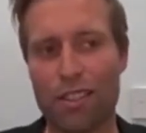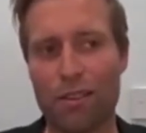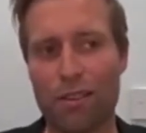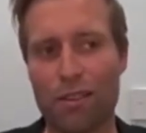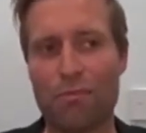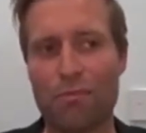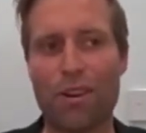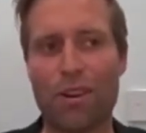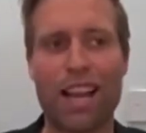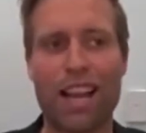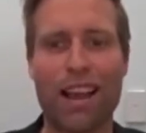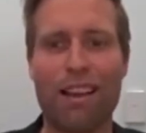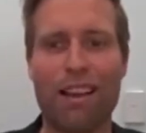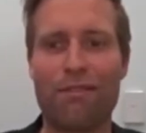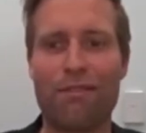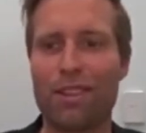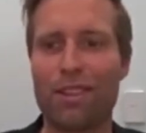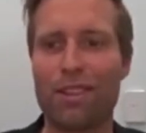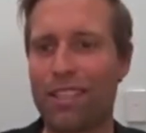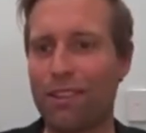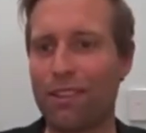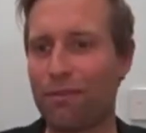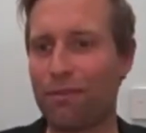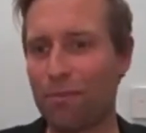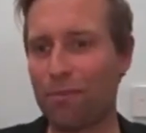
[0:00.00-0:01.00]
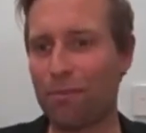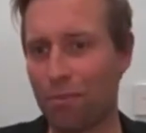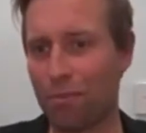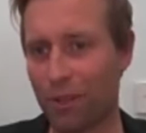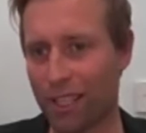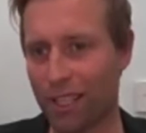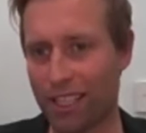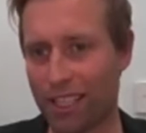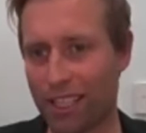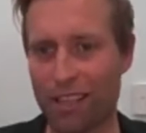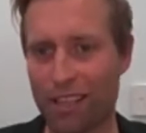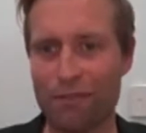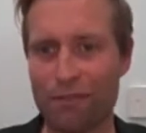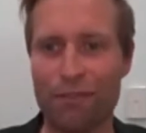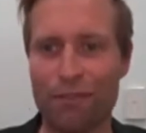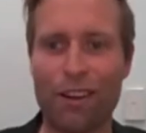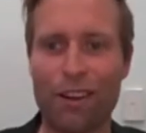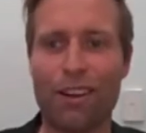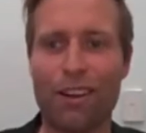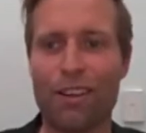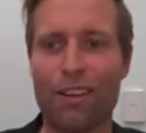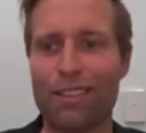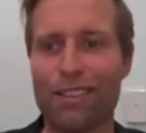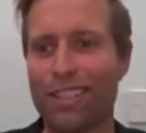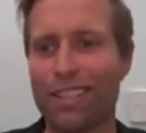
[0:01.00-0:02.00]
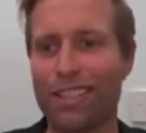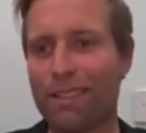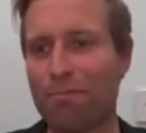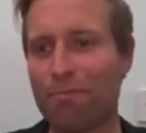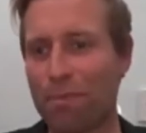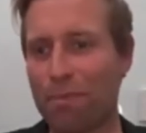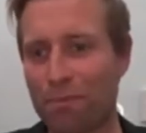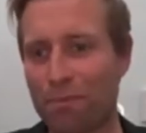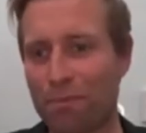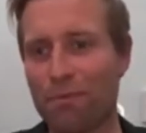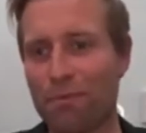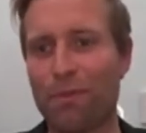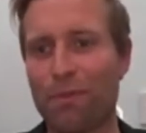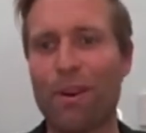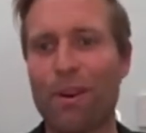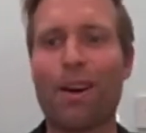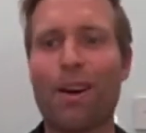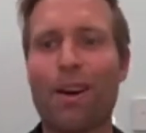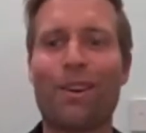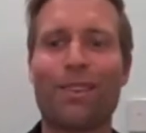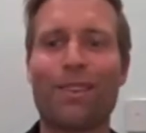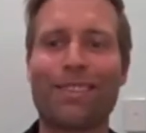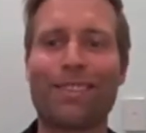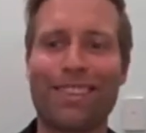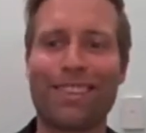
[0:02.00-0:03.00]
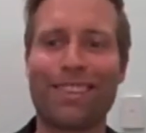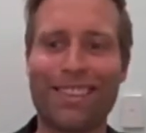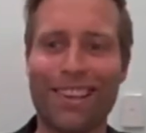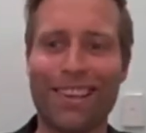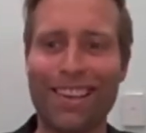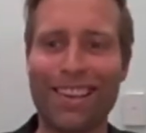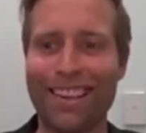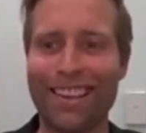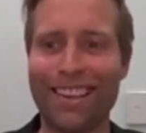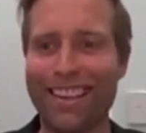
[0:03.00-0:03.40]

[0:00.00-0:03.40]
So it might have the different point cloud files and the BIM files and